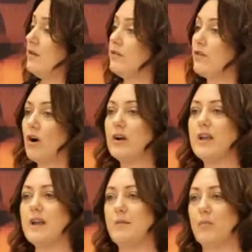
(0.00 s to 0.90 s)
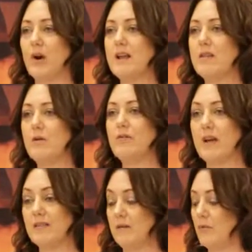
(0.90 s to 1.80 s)
to target and bring those
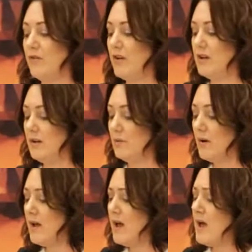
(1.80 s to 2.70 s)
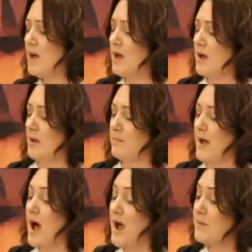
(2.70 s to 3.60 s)
customers to you.
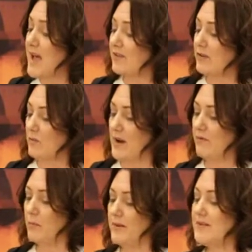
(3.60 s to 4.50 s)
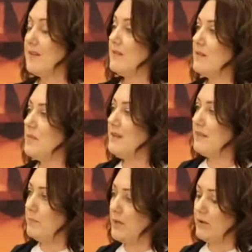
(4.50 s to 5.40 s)
I imagined a way for businesses to be,
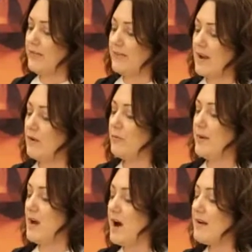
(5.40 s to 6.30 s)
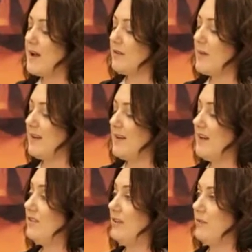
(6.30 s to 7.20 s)
build sales beyond
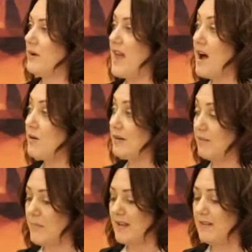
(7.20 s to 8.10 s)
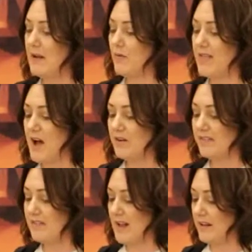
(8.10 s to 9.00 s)
expectations without expense and
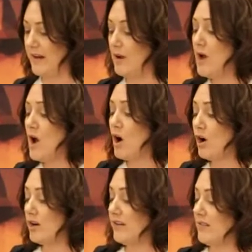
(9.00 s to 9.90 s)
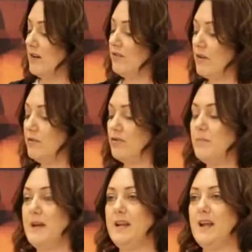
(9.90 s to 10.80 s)
without selling, harnessing social
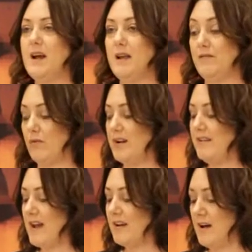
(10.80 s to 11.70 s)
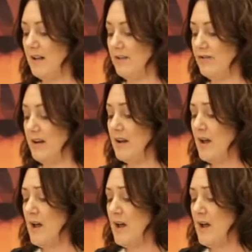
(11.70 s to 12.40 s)
media and free technology.